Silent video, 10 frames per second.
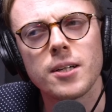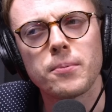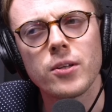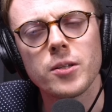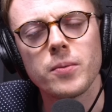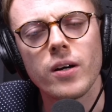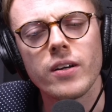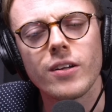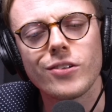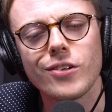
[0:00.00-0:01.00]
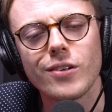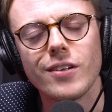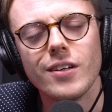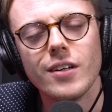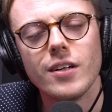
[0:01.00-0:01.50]
and I put them on, I
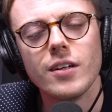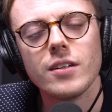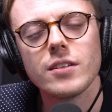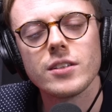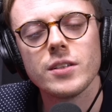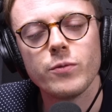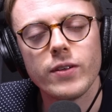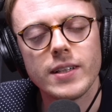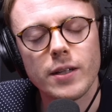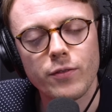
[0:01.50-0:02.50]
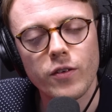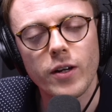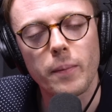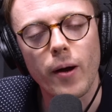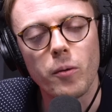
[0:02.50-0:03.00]
thought there's something
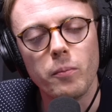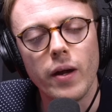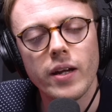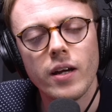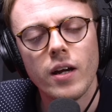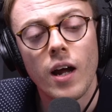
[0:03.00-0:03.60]
different about me.